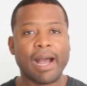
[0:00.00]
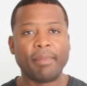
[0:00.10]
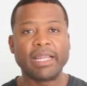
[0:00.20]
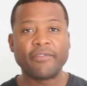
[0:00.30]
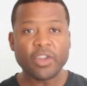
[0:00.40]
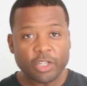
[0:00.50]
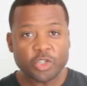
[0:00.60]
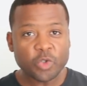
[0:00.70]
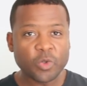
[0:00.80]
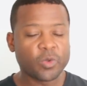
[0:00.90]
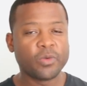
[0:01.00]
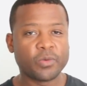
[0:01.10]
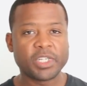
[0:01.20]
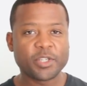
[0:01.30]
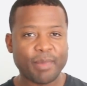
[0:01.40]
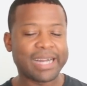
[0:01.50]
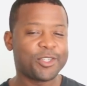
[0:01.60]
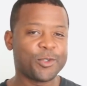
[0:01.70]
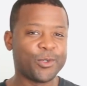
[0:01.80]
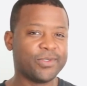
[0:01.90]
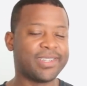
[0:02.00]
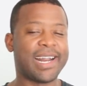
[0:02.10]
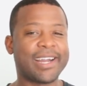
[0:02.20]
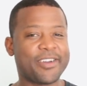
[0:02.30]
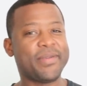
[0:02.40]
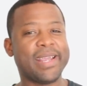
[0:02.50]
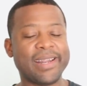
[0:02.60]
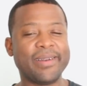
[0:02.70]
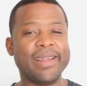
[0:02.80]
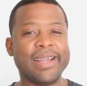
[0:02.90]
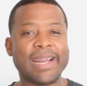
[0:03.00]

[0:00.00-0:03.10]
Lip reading: I'm going to give you a tool, which is my tool that I created,